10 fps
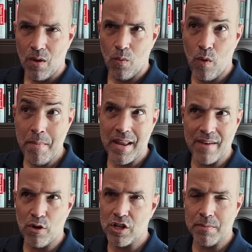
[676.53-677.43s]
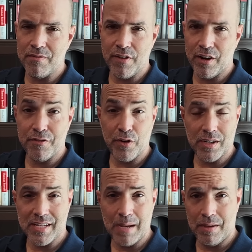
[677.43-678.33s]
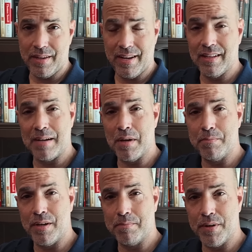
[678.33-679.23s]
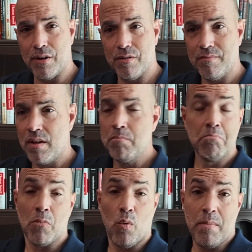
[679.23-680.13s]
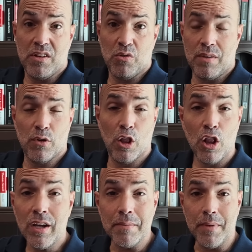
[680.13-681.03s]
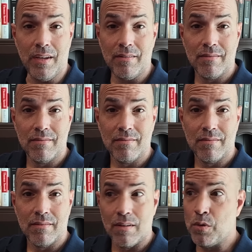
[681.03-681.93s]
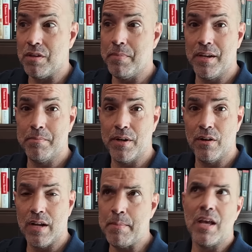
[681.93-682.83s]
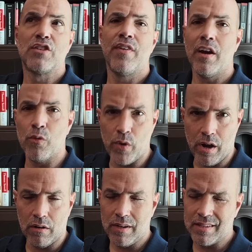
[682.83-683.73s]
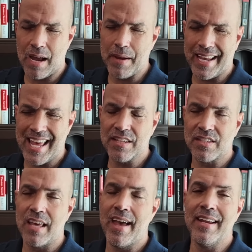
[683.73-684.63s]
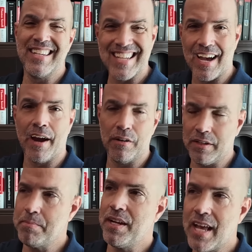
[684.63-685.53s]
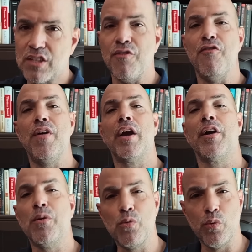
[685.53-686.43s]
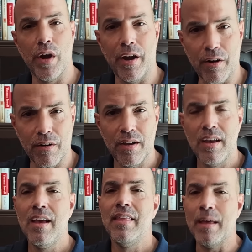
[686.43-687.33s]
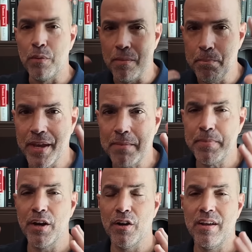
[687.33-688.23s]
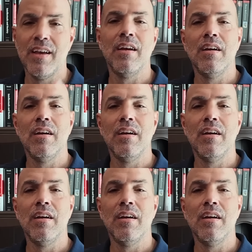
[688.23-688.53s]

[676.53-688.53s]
women have always been very free to tell me they didn't like my big beard. Women don't even look at me with a big beard. I mean, it's very rare. It's, I, I can't say that entirely, but it's very rare that with a big beard,